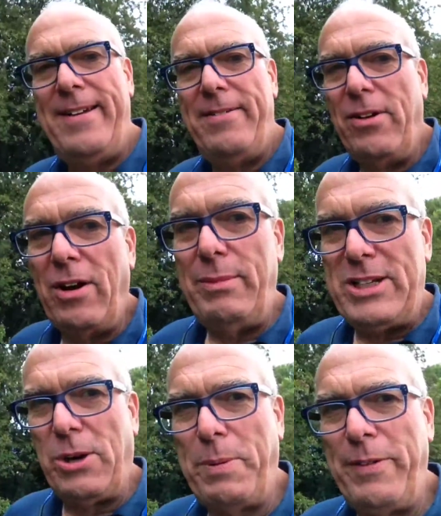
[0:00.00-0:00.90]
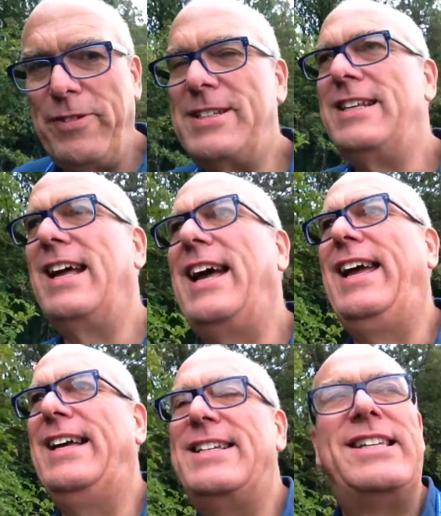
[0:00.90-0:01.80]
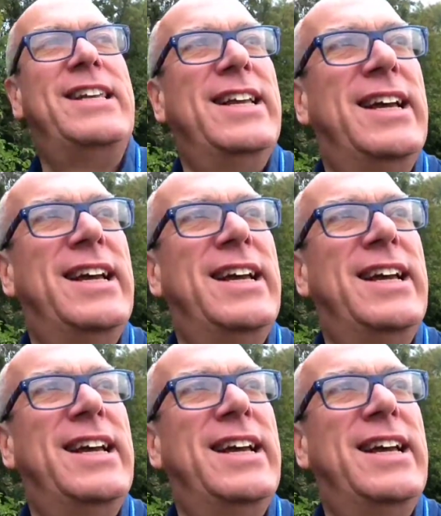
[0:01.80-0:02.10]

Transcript: Right, my topic for today is